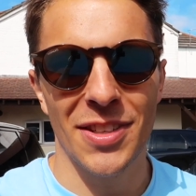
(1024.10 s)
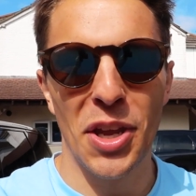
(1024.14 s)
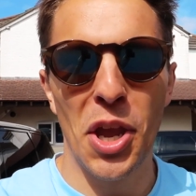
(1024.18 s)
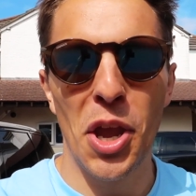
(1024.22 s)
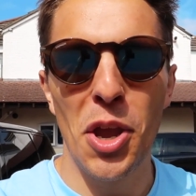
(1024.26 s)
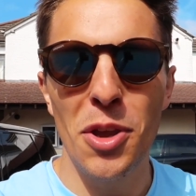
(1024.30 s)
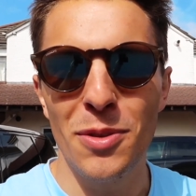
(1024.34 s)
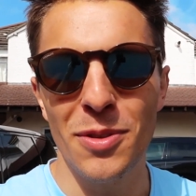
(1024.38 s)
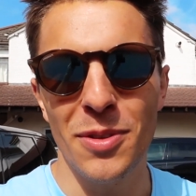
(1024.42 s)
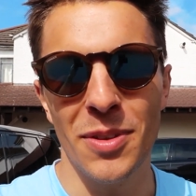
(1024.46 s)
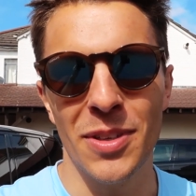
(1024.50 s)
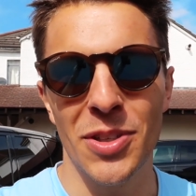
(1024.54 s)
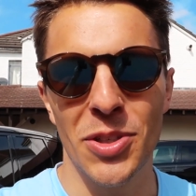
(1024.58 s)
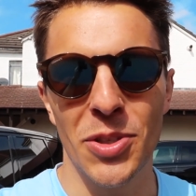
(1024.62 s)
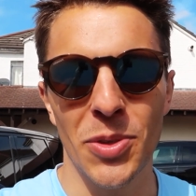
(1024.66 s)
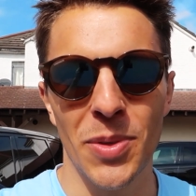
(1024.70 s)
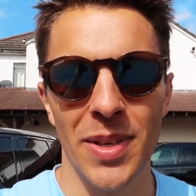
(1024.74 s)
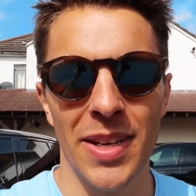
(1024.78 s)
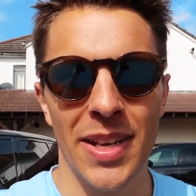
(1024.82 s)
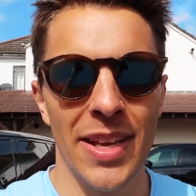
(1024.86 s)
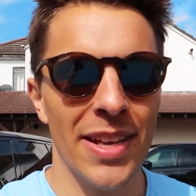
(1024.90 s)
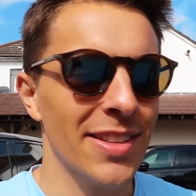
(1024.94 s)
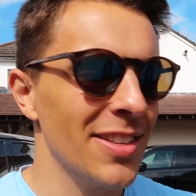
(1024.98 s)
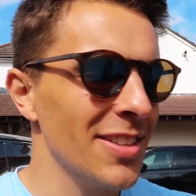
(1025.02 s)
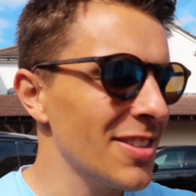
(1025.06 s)
I hope you
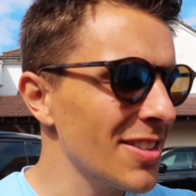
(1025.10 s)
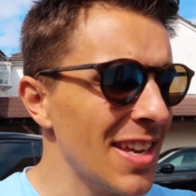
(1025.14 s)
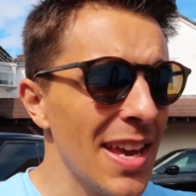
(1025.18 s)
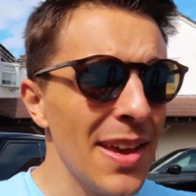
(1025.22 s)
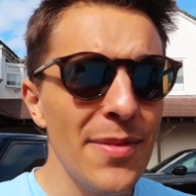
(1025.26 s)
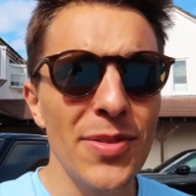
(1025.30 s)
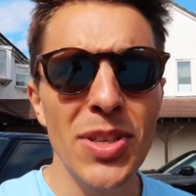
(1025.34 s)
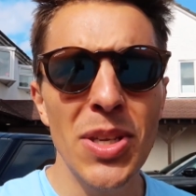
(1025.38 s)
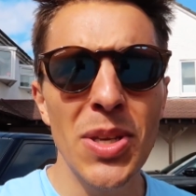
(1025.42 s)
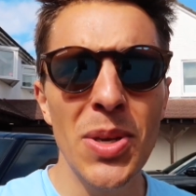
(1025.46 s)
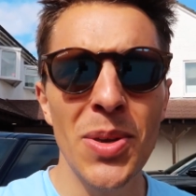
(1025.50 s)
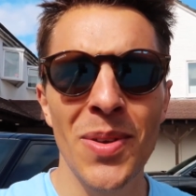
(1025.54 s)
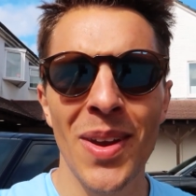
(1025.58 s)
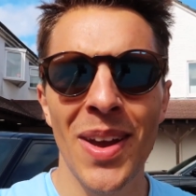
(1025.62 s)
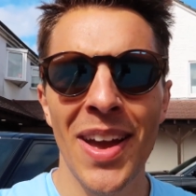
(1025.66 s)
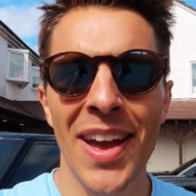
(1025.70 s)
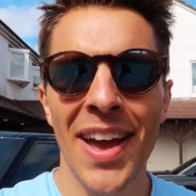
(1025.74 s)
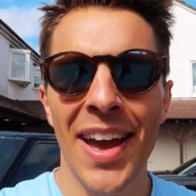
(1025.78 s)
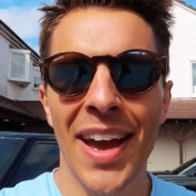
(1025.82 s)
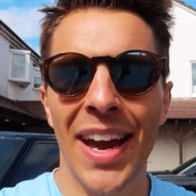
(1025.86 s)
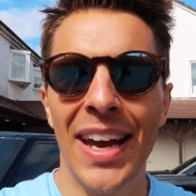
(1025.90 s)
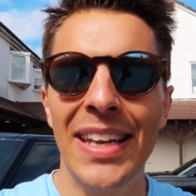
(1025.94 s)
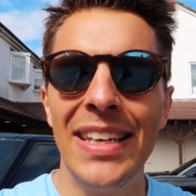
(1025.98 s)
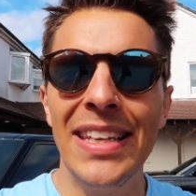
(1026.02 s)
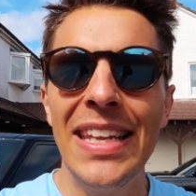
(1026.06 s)
enjoyed it. It just gives you
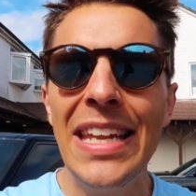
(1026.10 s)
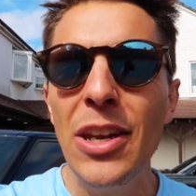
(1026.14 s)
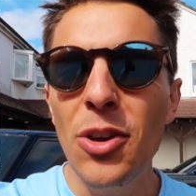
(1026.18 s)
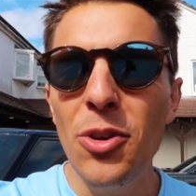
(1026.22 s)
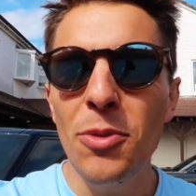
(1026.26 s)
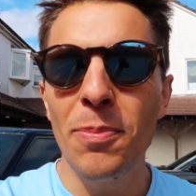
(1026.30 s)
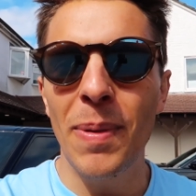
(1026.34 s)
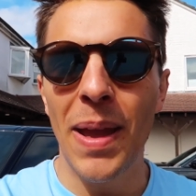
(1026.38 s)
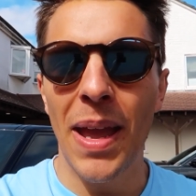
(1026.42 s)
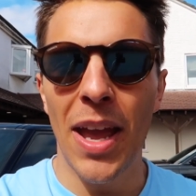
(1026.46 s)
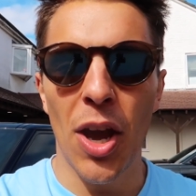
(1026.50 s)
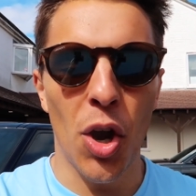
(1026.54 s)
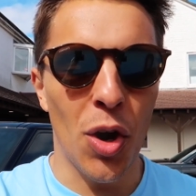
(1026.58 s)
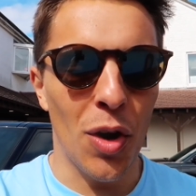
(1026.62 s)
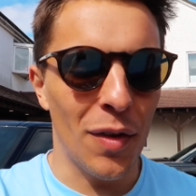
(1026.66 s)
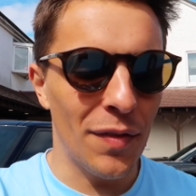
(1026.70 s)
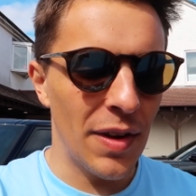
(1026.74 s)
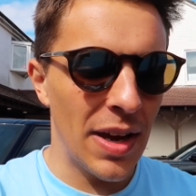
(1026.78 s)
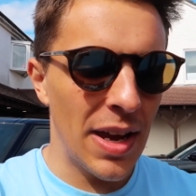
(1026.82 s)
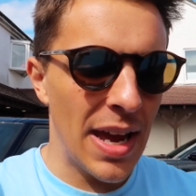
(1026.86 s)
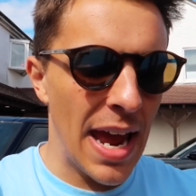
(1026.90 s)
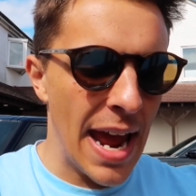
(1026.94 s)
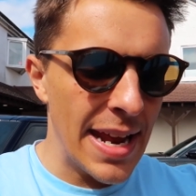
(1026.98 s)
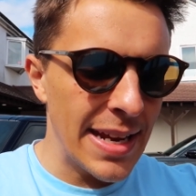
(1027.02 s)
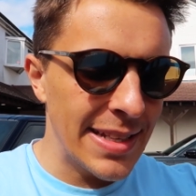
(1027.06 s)
a little bit of
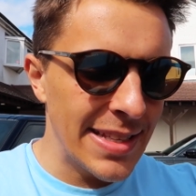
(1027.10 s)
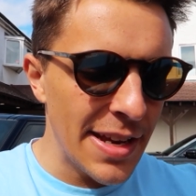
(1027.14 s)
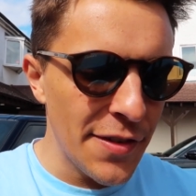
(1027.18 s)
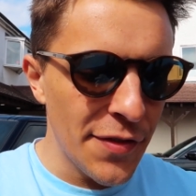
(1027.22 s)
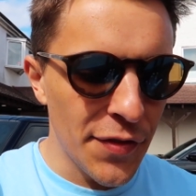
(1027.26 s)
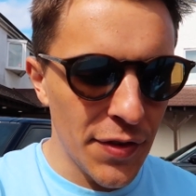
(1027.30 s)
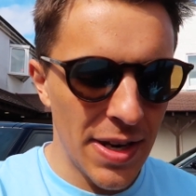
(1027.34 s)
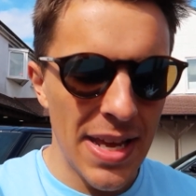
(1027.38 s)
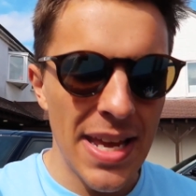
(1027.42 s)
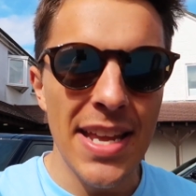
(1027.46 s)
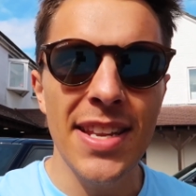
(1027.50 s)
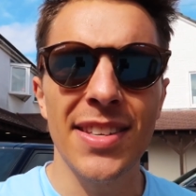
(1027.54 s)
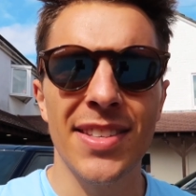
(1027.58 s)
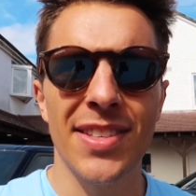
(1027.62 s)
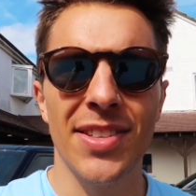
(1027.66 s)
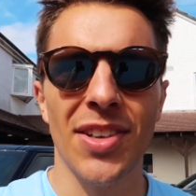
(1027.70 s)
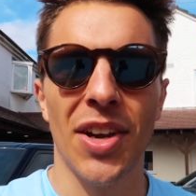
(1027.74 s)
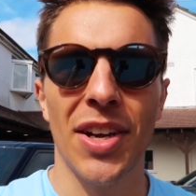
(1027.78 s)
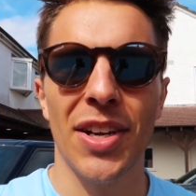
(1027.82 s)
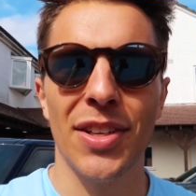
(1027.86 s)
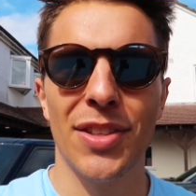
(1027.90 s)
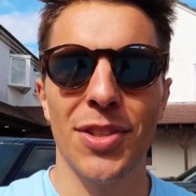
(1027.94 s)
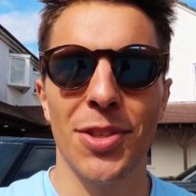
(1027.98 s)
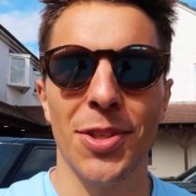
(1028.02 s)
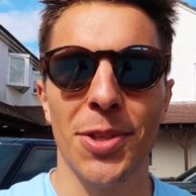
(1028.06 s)
a different
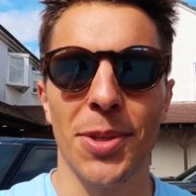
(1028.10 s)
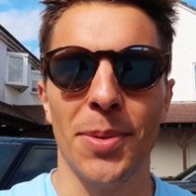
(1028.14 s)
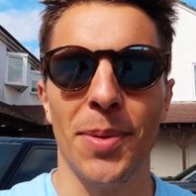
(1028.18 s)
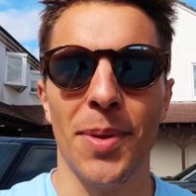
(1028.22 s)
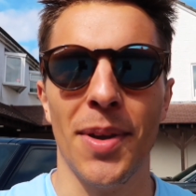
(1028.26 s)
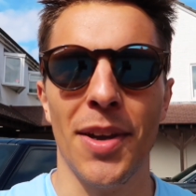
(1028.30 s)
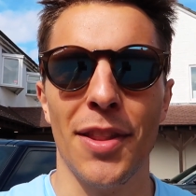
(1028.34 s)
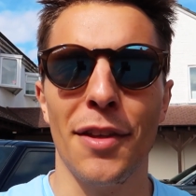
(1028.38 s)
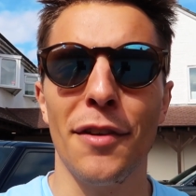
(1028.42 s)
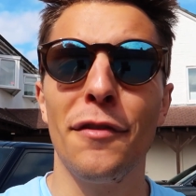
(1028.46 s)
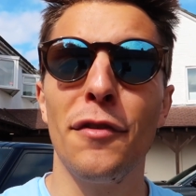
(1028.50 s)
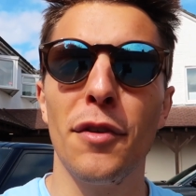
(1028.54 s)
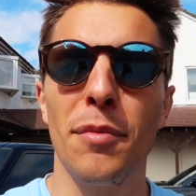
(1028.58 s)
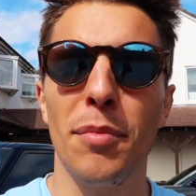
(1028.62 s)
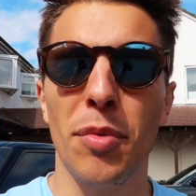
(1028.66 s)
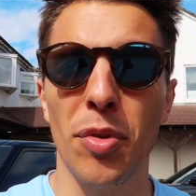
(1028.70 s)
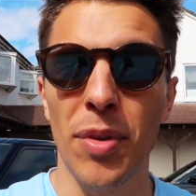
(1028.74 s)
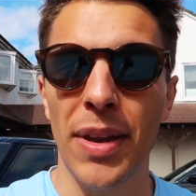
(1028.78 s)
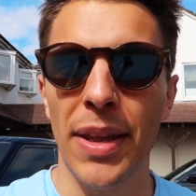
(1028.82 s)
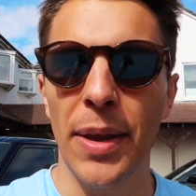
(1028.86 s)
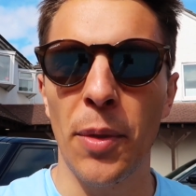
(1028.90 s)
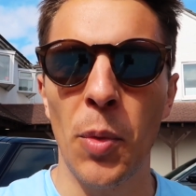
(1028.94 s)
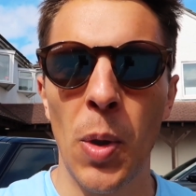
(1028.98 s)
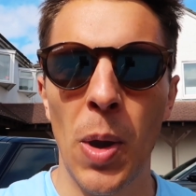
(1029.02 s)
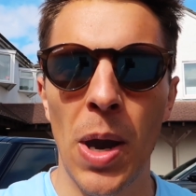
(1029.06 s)
insight to the
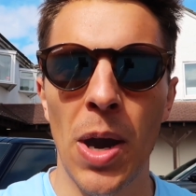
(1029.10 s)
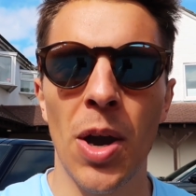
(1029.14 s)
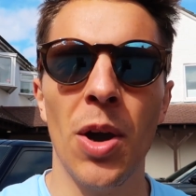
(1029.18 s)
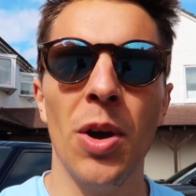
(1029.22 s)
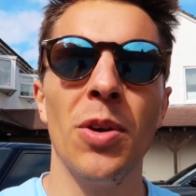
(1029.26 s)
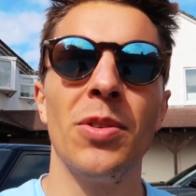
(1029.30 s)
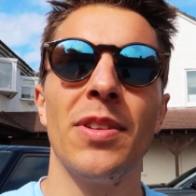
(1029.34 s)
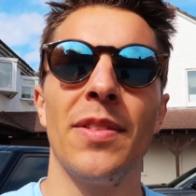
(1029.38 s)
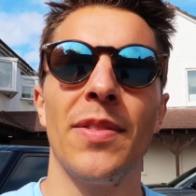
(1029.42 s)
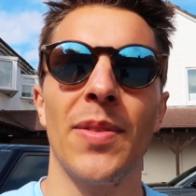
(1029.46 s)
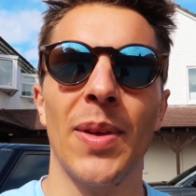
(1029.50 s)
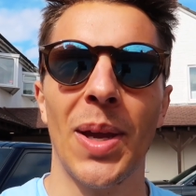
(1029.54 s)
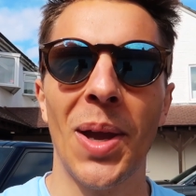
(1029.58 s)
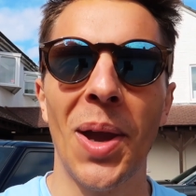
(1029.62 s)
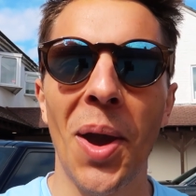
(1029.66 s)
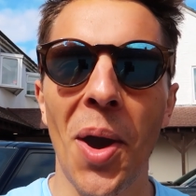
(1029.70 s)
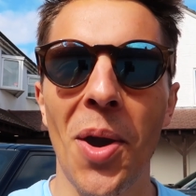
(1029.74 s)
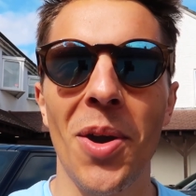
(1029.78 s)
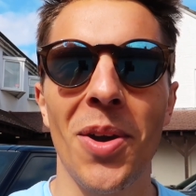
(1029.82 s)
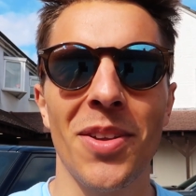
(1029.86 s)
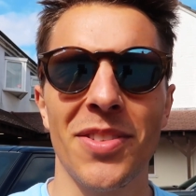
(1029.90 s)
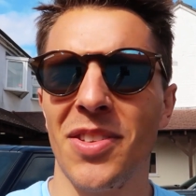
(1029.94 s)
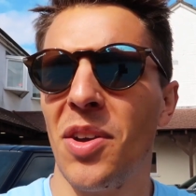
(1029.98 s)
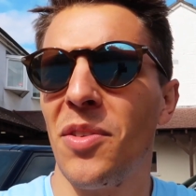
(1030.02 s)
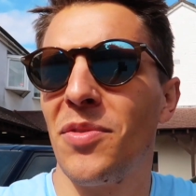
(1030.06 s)
footballing world and the
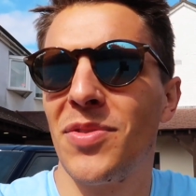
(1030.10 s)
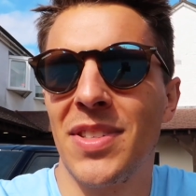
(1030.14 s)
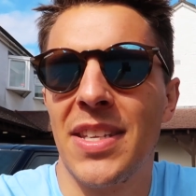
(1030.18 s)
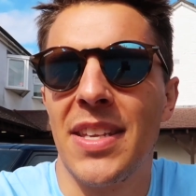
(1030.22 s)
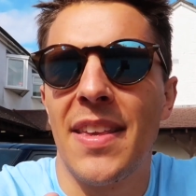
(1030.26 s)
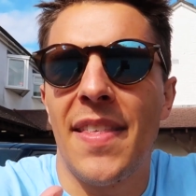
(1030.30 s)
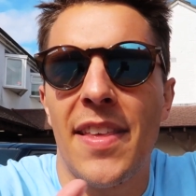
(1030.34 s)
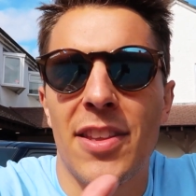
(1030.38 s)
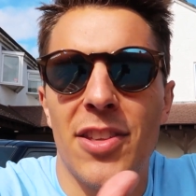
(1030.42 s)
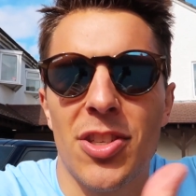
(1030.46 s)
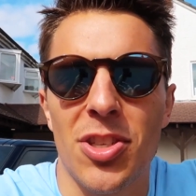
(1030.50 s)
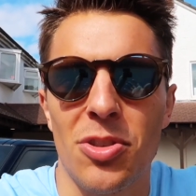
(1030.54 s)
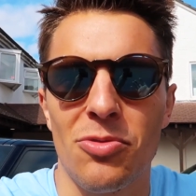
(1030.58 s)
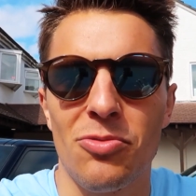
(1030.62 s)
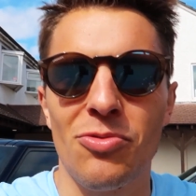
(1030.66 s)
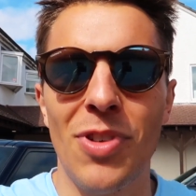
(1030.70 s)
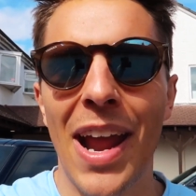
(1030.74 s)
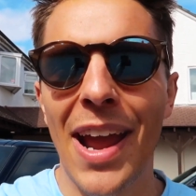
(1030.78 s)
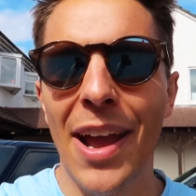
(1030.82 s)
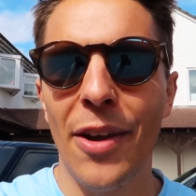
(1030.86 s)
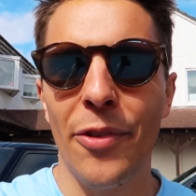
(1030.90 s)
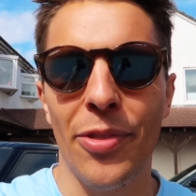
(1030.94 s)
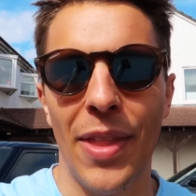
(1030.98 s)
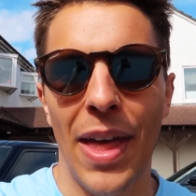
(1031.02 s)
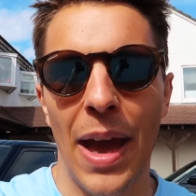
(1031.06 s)
cars obviously that
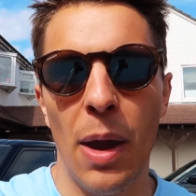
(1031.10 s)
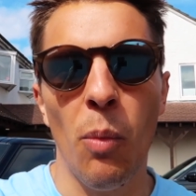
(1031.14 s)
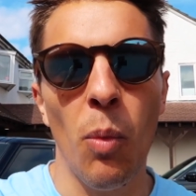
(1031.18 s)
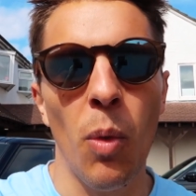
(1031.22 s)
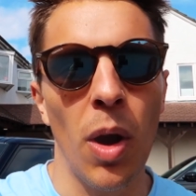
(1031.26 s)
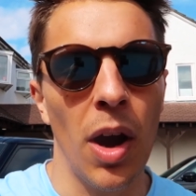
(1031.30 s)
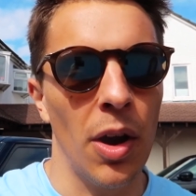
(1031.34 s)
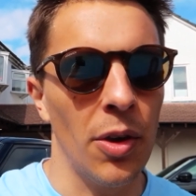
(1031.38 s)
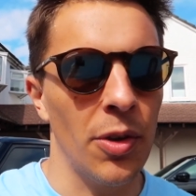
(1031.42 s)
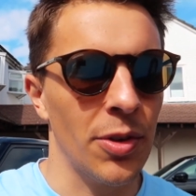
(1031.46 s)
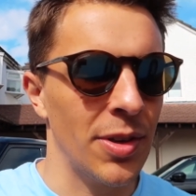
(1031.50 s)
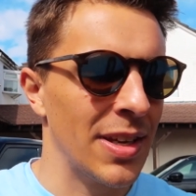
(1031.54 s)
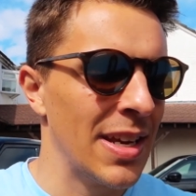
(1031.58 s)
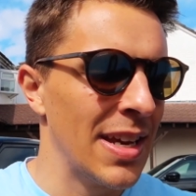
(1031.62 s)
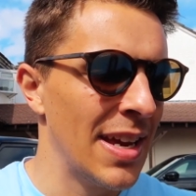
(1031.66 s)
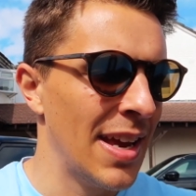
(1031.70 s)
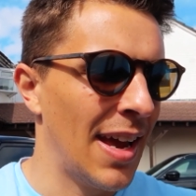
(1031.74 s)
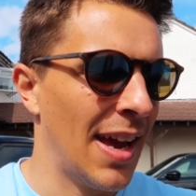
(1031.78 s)
surround that world.